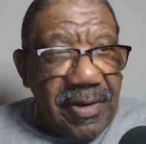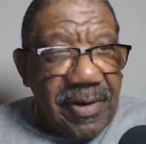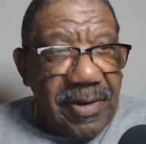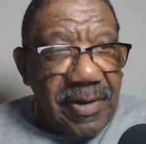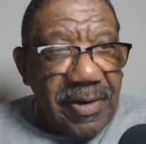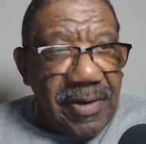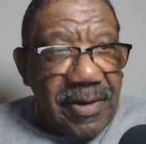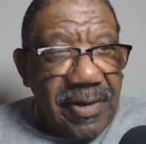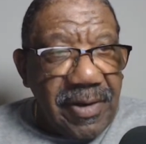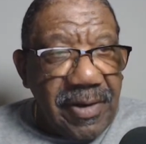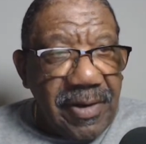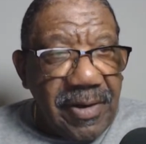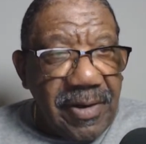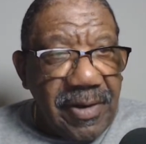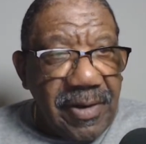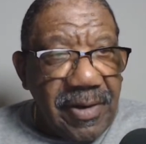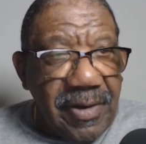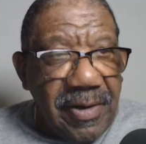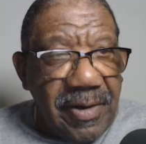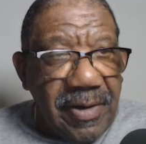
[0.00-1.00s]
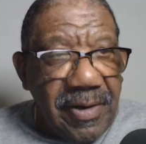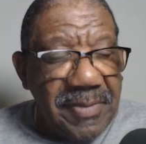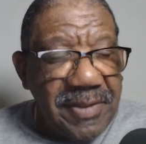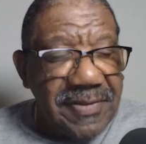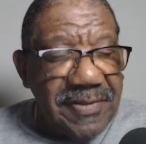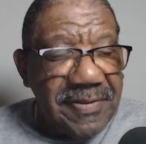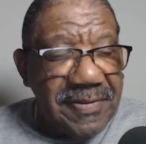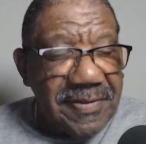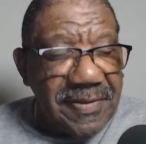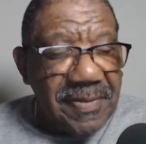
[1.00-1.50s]
congressmen out of
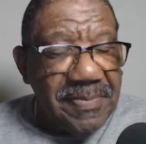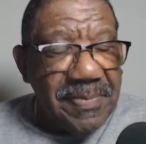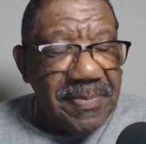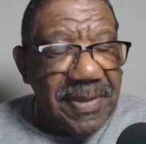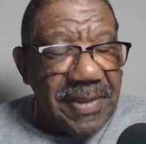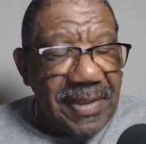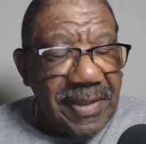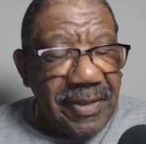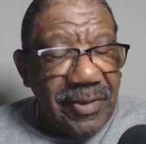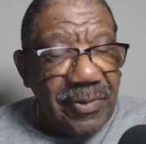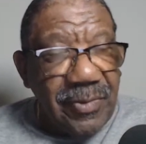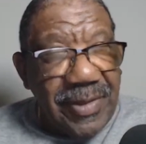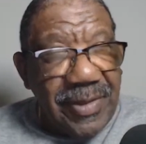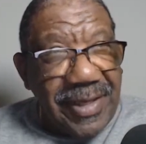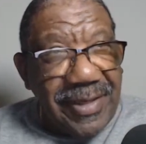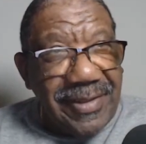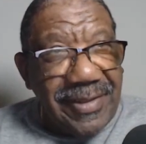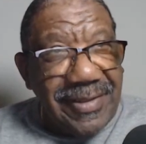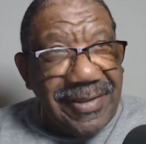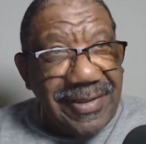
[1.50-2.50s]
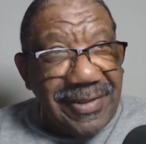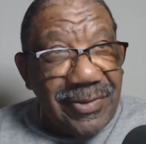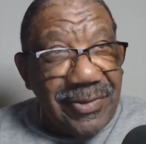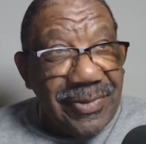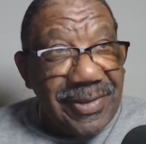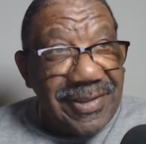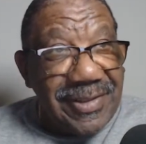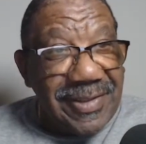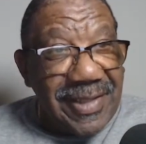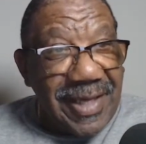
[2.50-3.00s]
Mississippi and
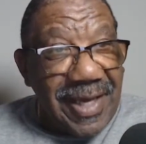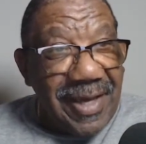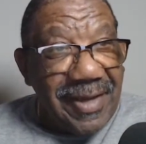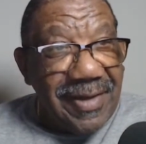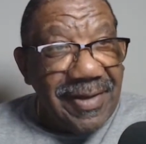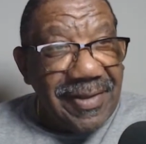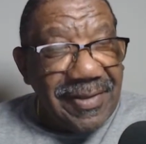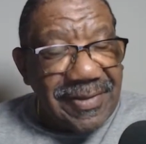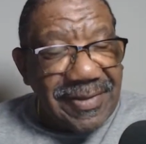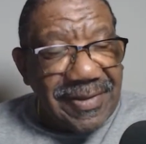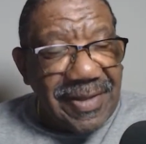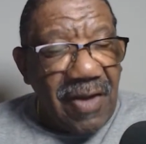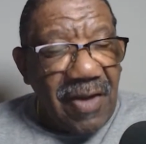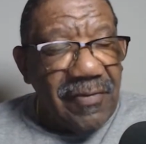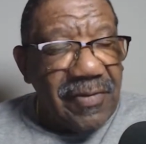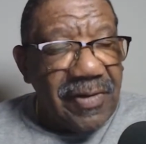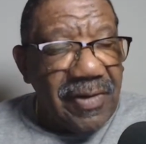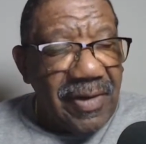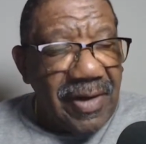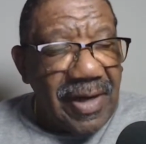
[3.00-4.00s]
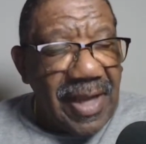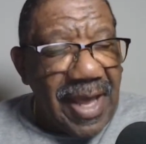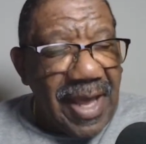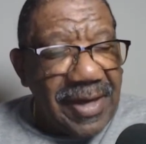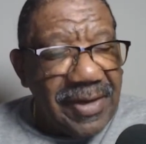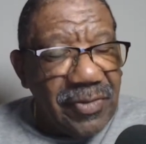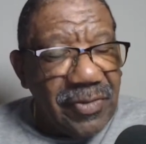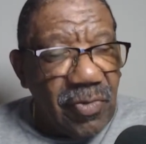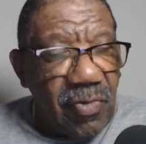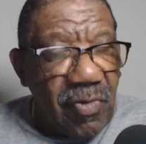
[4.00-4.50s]
Louisiana, South
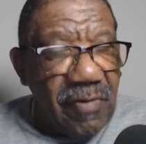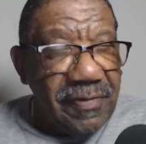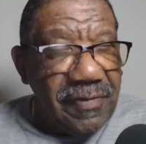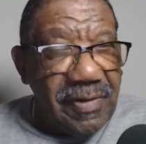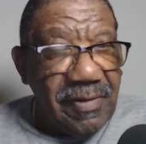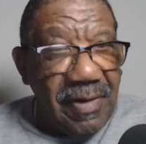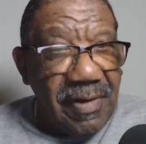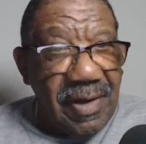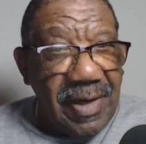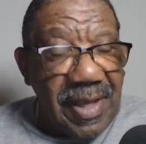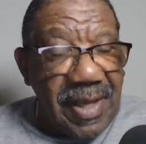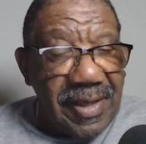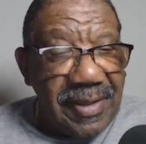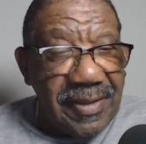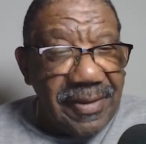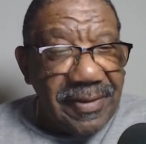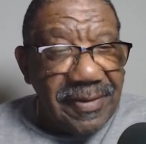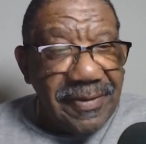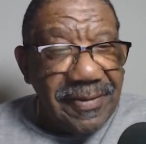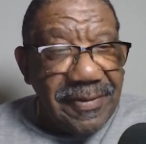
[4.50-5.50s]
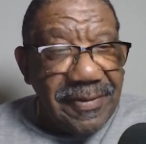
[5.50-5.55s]
Carolina, North Carolina,